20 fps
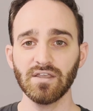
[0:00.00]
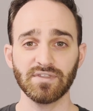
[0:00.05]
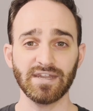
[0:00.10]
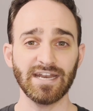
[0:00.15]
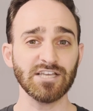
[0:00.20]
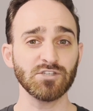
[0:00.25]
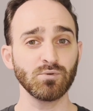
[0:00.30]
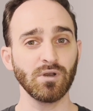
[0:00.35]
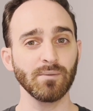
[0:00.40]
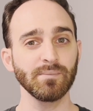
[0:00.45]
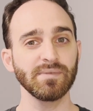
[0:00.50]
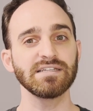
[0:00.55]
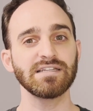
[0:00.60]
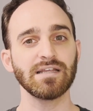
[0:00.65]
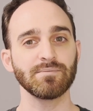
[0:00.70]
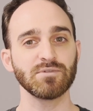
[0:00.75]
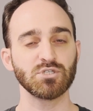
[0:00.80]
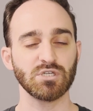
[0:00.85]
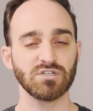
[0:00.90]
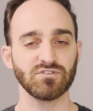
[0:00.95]
The next one I'm gonna
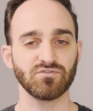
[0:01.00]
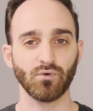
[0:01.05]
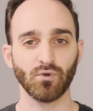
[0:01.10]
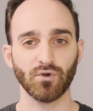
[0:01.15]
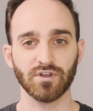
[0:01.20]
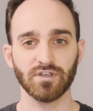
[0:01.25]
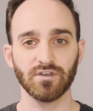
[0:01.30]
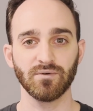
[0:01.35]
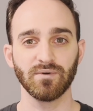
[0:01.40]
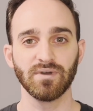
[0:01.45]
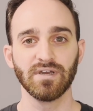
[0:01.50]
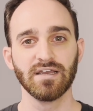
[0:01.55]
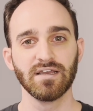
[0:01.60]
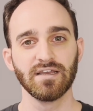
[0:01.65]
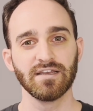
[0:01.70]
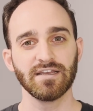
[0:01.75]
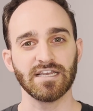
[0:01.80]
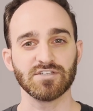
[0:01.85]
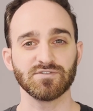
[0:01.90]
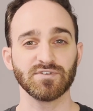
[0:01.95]
demonstrate for you
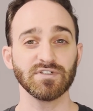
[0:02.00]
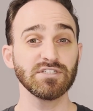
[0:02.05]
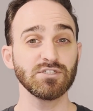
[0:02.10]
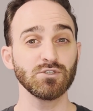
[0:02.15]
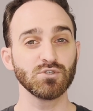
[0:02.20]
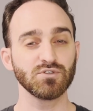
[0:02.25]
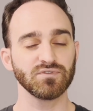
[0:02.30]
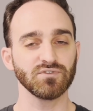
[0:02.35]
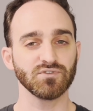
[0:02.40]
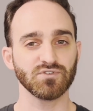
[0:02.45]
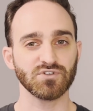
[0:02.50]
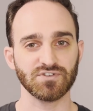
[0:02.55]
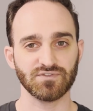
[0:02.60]
is really useful for,